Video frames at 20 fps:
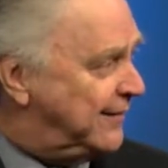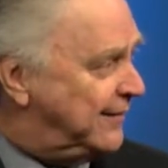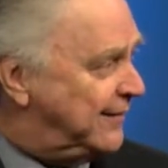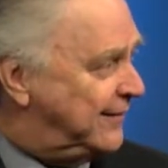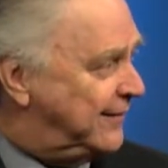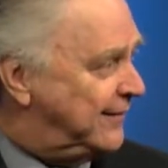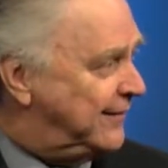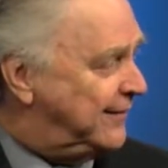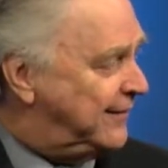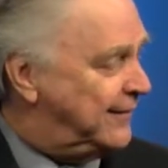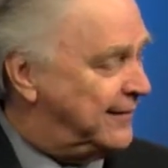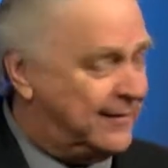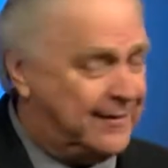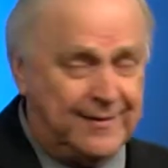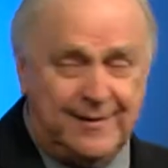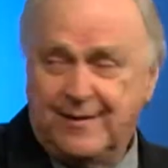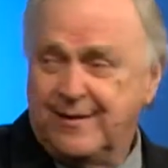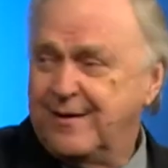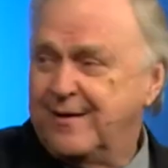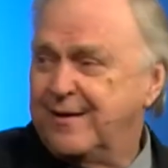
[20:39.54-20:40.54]

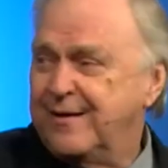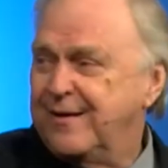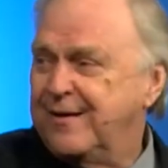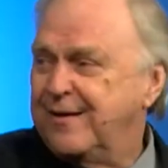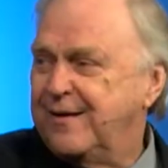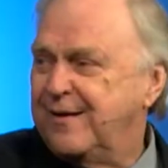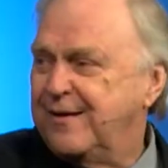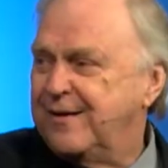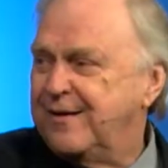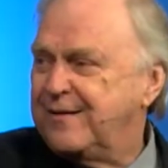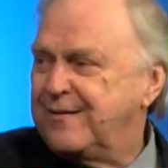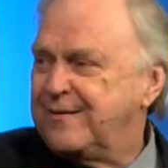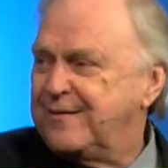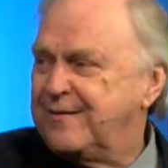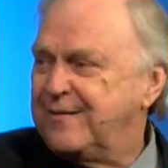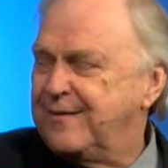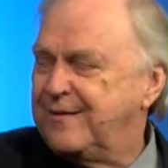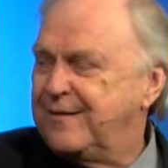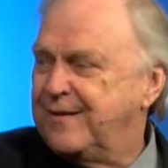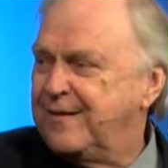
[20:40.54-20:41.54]
Nobody speaks.